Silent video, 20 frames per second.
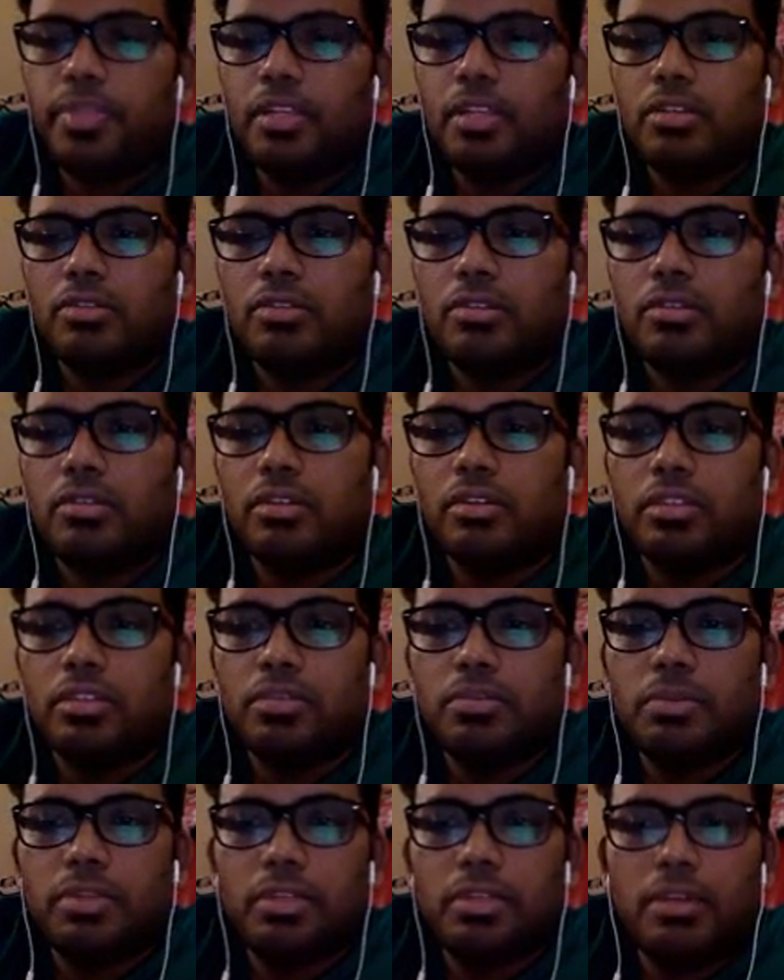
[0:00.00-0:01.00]
So in this
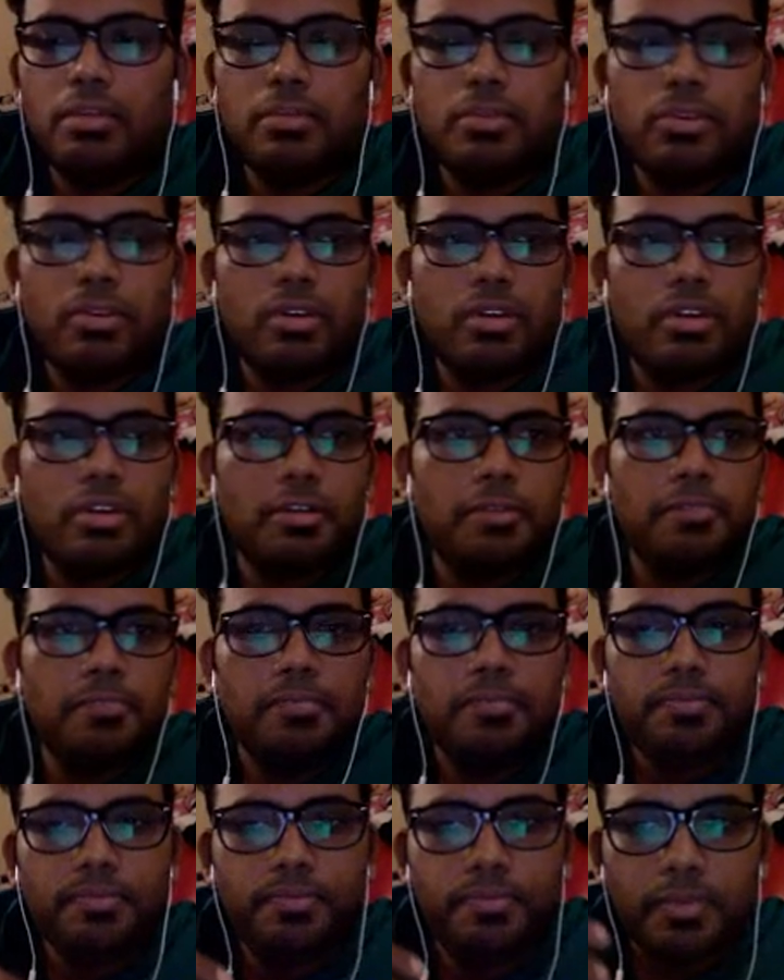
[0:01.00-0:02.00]
video, I'm gonna
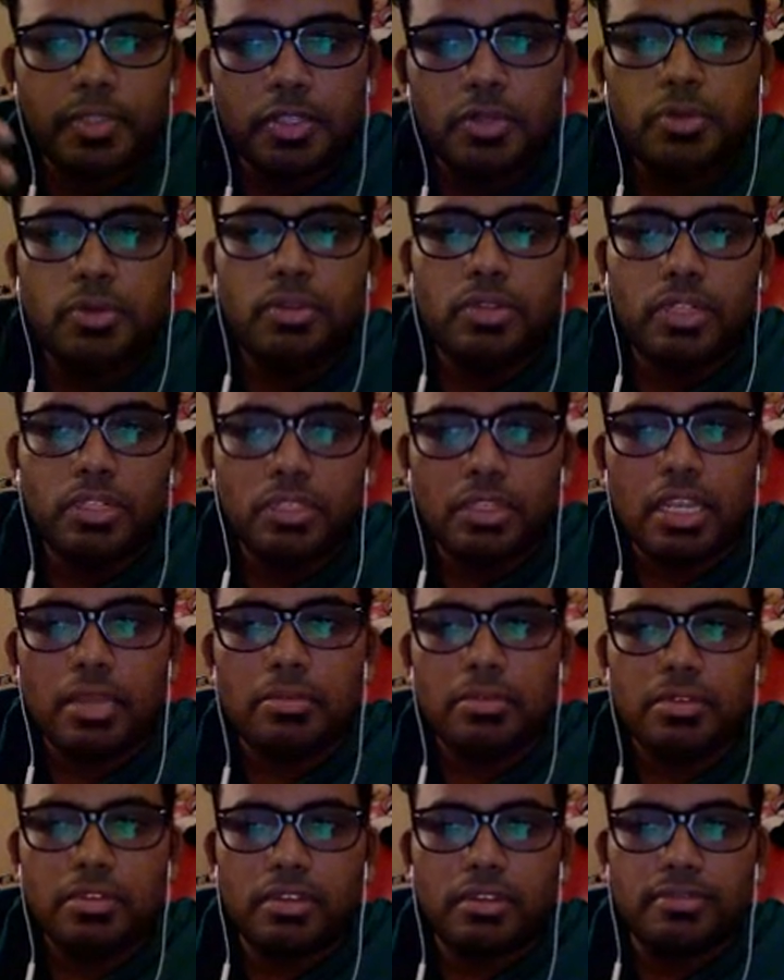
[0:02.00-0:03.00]
do the same
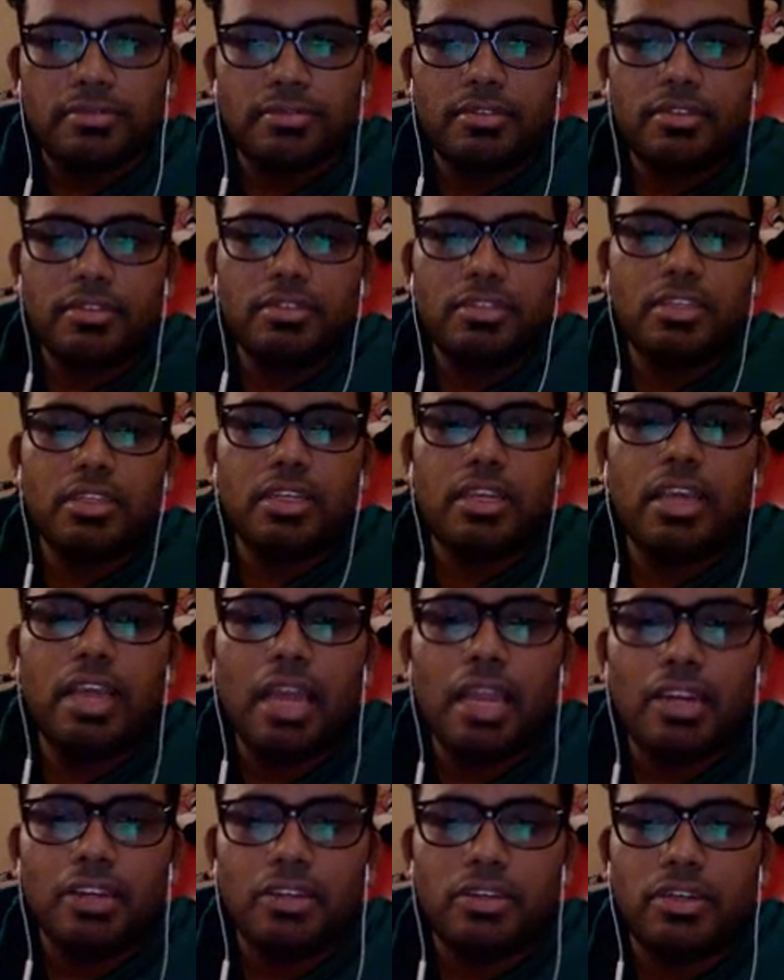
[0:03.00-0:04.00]
stuff for the
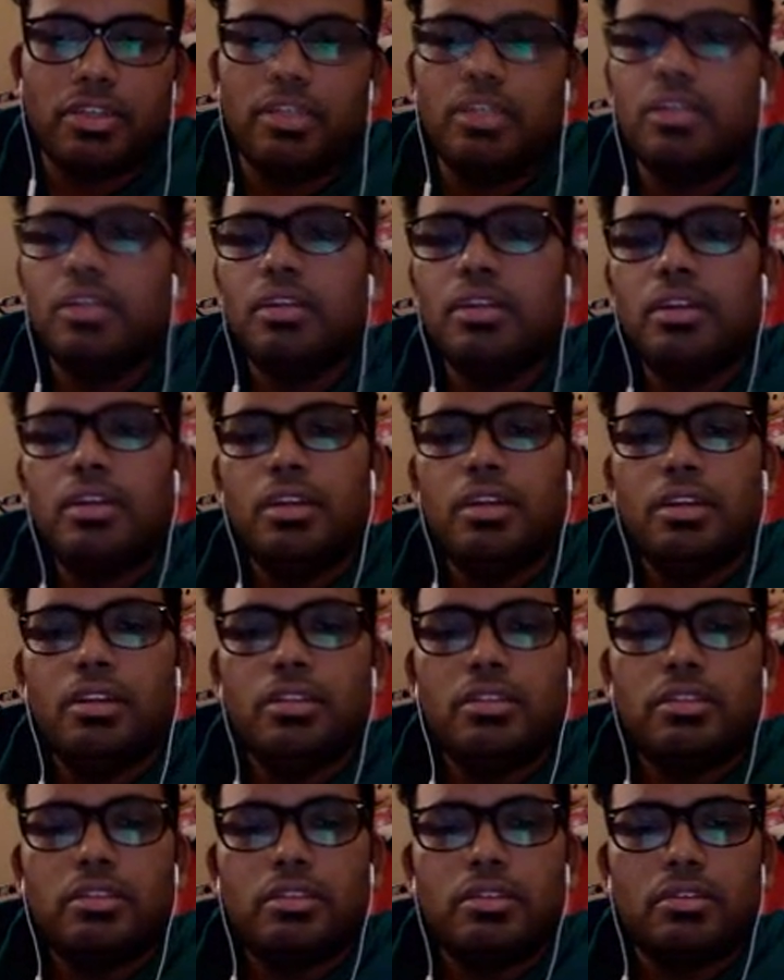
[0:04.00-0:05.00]
Android.
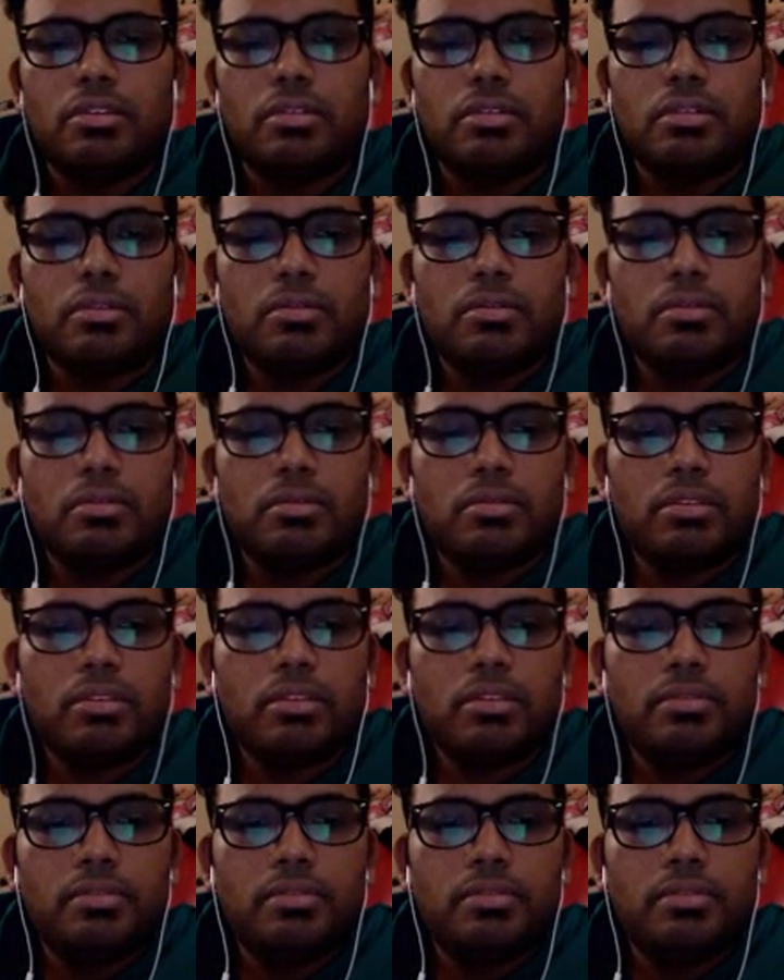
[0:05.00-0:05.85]
So